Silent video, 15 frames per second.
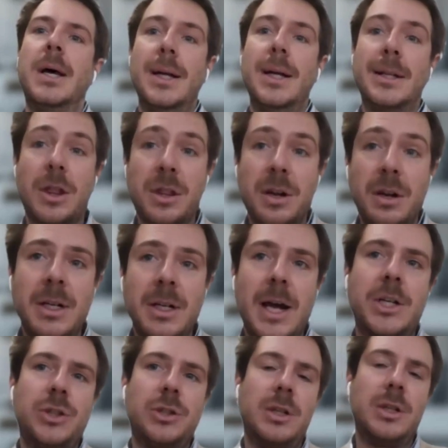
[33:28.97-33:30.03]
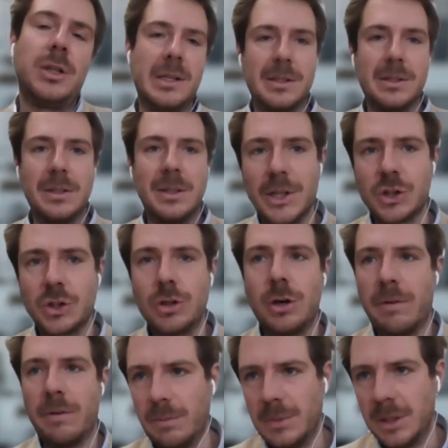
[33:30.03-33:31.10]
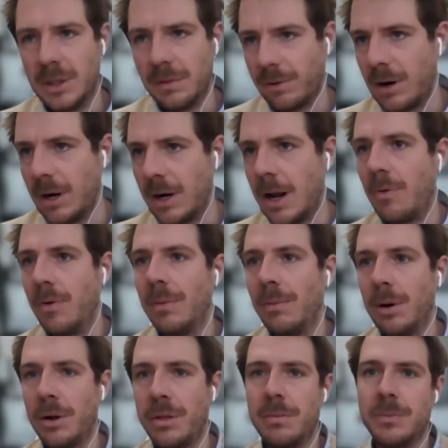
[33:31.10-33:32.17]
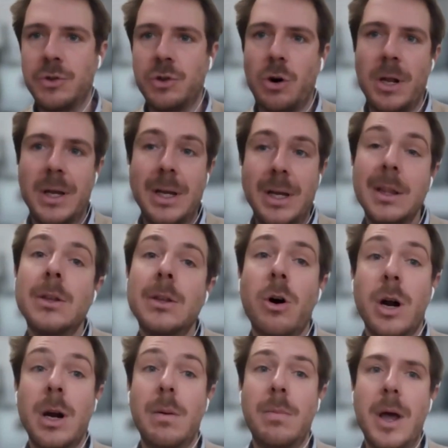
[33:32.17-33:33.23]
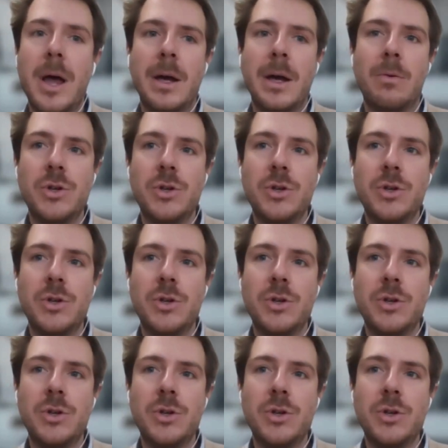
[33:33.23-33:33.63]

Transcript: And the third action against the Dutch government for allowing bottom trawling in the Dogger Bank,